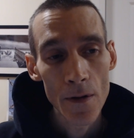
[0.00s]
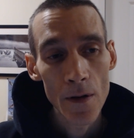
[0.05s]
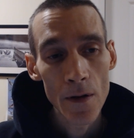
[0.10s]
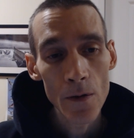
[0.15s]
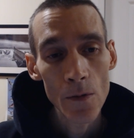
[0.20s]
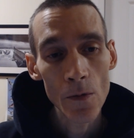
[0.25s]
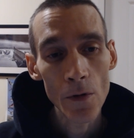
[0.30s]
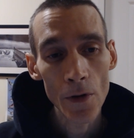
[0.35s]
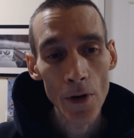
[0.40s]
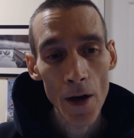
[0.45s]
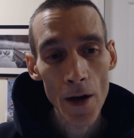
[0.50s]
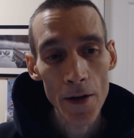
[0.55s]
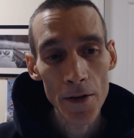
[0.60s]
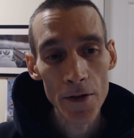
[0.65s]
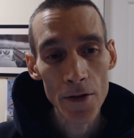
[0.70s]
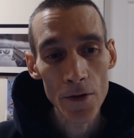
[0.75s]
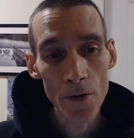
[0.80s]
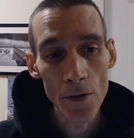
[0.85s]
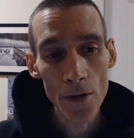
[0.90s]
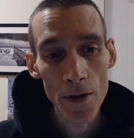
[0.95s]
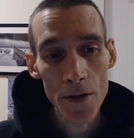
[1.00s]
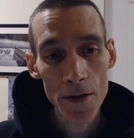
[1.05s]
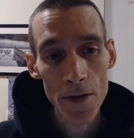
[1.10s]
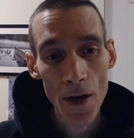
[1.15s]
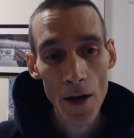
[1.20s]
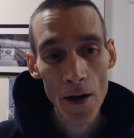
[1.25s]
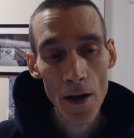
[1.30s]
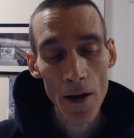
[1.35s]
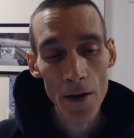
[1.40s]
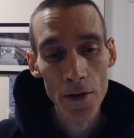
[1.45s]
What I do is
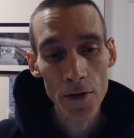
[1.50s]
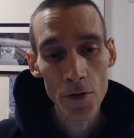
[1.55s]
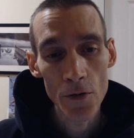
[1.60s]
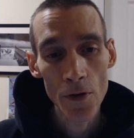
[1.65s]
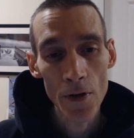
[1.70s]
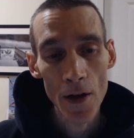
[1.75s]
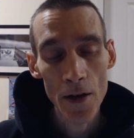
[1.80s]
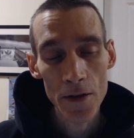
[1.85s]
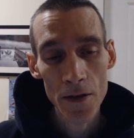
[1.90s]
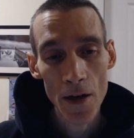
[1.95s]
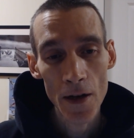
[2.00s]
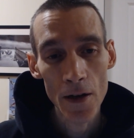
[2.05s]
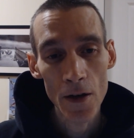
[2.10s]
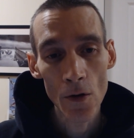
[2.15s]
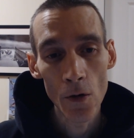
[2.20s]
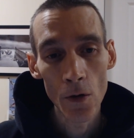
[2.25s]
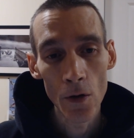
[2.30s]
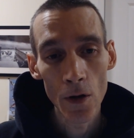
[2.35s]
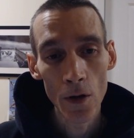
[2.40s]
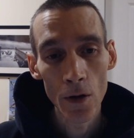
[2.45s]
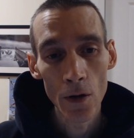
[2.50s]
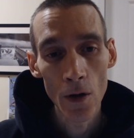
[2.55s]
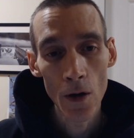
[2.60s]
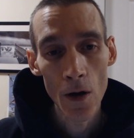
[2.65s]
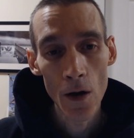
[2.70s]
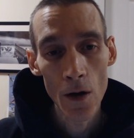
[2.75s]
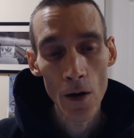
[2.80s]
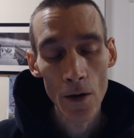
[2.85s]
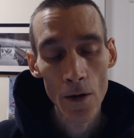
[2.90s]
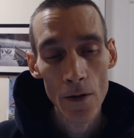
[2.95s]
I do it as I go
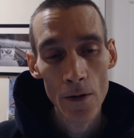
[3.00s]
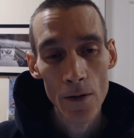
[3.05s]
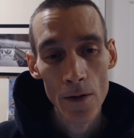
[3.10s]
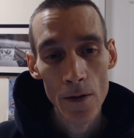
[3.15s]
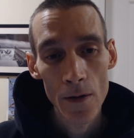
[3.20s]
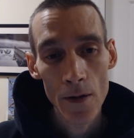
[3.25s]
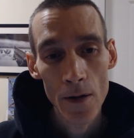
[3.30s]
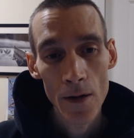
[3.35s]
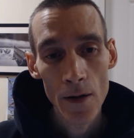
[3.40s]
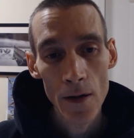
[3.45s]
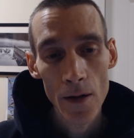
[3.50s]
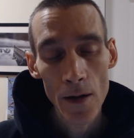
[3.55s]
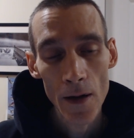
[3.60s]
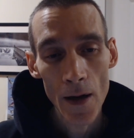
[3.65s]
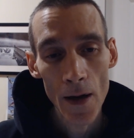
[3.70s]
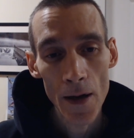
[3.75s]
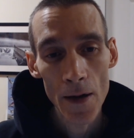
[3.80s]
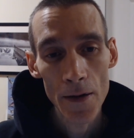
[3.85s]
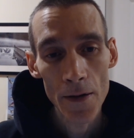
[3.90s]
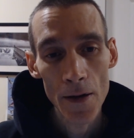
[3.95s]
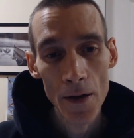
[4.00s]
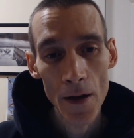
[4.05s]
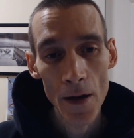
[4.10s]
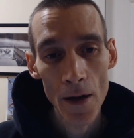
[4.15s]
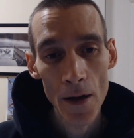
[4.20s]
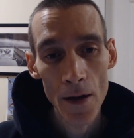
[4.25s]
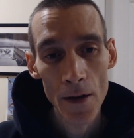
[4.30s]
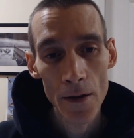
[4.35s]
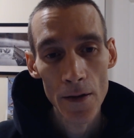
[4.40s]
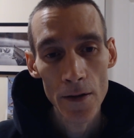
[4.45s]
along, and
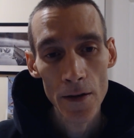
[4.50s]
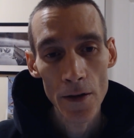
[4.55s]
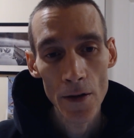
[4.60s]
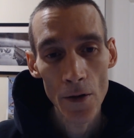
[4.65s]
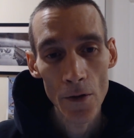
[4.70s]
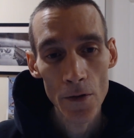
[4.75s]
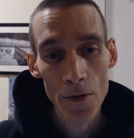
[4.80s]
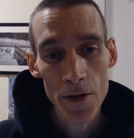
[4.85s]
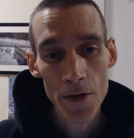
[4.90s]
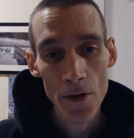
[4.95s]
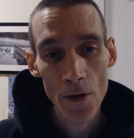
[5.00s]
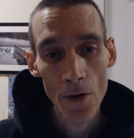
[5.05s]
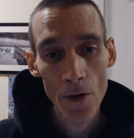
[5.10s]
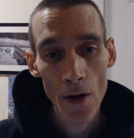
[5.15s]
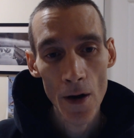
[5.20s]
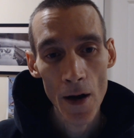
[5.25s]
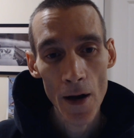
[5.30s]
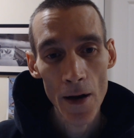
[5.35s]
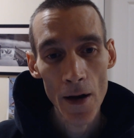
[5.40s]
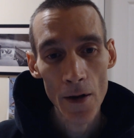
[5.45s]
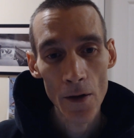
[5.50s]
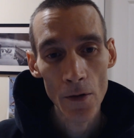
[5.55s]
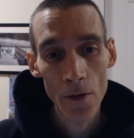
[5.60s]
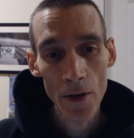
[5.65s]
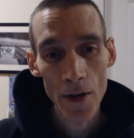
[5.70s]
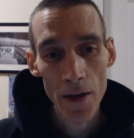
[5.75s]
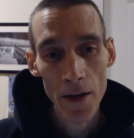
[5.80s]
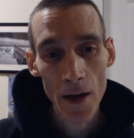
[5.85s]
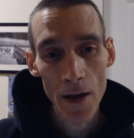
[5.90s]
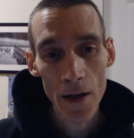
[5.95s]
so I don't
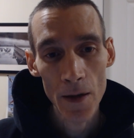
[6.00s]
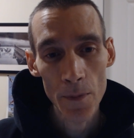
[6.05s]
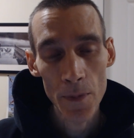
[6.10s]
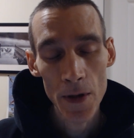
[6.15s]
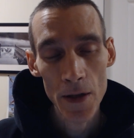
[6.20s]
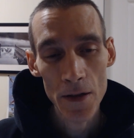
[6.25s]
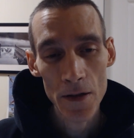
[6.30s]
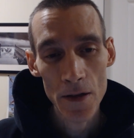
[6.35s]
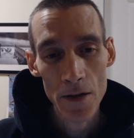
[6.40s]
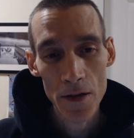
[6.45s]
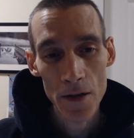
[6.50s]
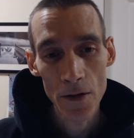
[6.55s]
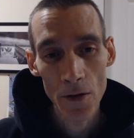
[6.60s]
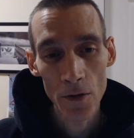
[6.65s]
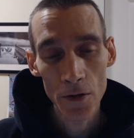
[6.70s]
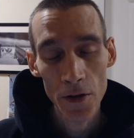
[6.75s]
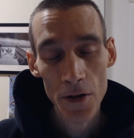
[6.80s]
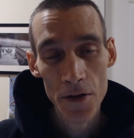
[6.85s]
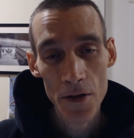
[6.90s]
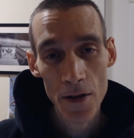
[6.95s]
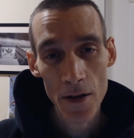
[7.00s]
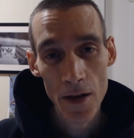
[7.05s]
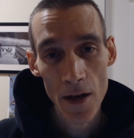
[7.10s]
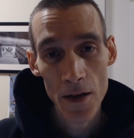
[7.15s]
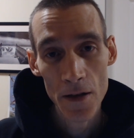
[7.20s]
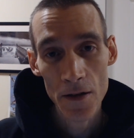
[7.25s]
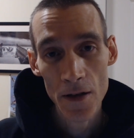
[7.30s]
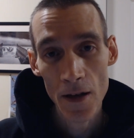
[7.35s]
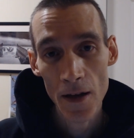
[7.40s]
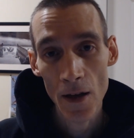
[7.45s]
like getting pieces, just in
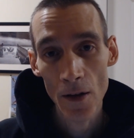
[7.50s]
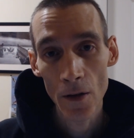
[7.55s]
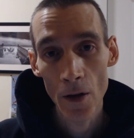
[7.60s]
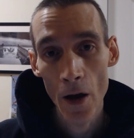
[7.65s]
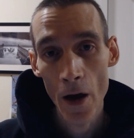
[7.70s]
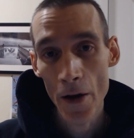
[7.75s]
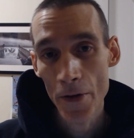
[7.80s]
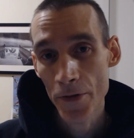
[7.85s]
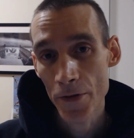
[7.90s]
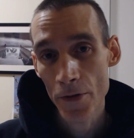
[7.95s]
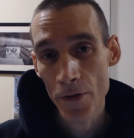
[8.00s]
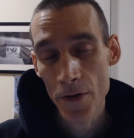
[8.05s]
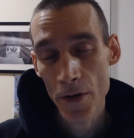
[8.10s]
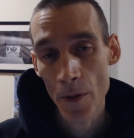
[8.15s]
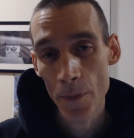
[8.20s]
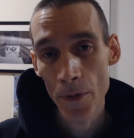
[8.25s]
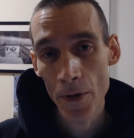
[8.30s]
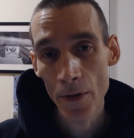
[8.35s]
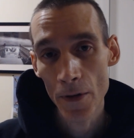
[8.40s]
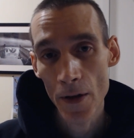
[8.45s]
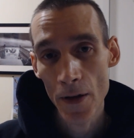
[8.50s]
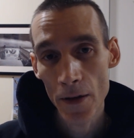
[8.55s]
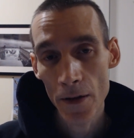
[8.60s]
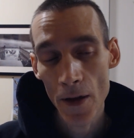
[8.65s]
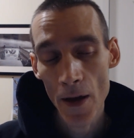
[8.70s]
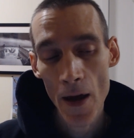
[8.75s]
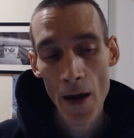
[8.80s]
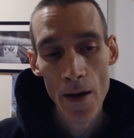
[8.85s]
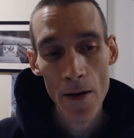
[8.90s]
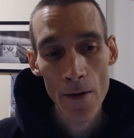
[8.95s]
case they get lost or something like
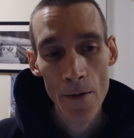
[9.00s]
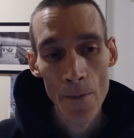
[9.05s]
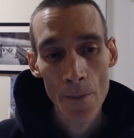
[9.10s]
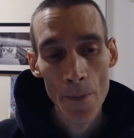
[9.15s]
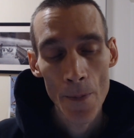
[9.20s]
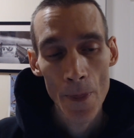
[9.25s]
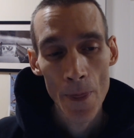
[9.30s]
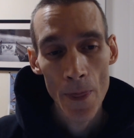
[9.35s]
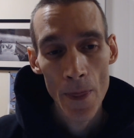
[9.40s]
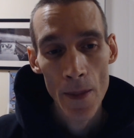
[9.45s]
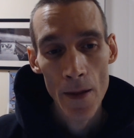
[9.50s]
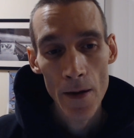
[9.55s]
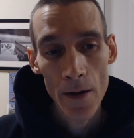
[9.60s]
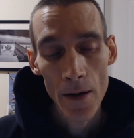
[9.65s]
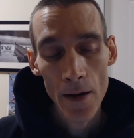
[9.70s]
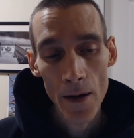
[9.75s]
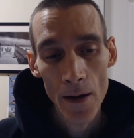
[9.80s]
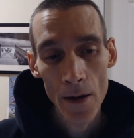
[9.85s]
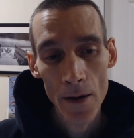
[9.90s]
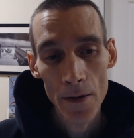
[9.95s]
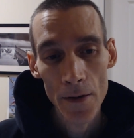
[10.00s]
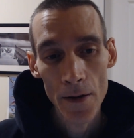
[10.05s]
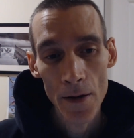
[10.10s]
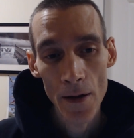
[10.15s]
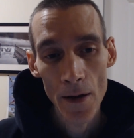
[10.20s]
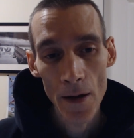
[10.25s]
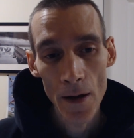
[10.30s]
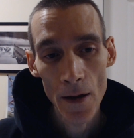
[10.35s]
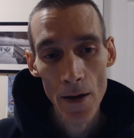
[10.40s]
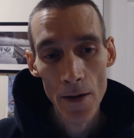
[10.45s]
that. And
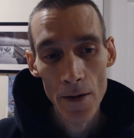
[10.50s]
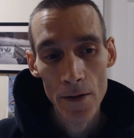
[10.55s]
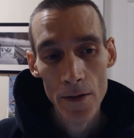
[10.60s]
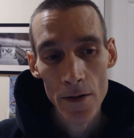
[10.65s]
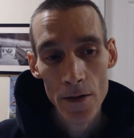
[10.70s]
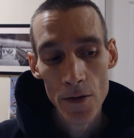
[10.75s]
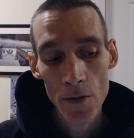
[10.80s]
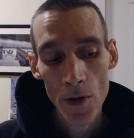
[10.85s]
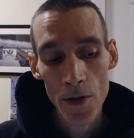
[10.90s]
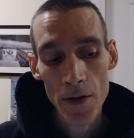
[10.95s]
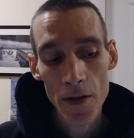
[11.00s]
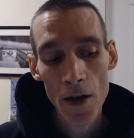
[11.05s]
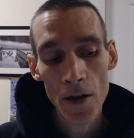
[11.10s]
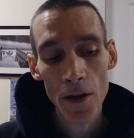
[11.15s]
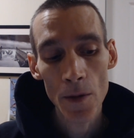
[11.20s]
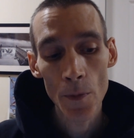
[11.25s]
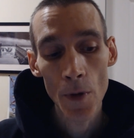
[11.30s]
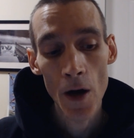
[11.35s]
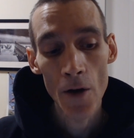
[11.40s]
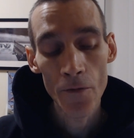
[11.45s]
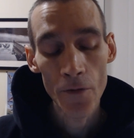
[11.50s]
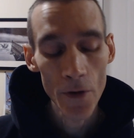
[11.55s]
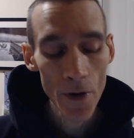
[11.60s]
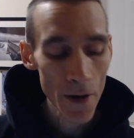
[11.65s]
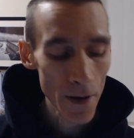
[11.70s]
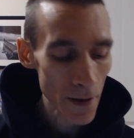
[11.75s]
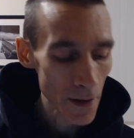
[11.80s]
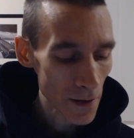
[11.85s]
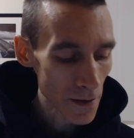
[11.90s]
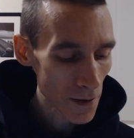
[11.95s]
so I take them off when
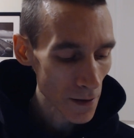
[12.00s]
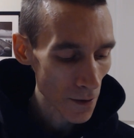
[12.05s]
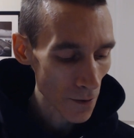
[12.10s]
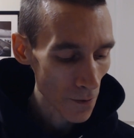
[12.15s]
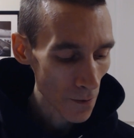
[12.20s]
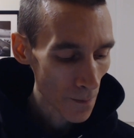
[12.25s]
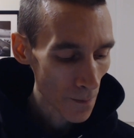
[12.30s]
I need to.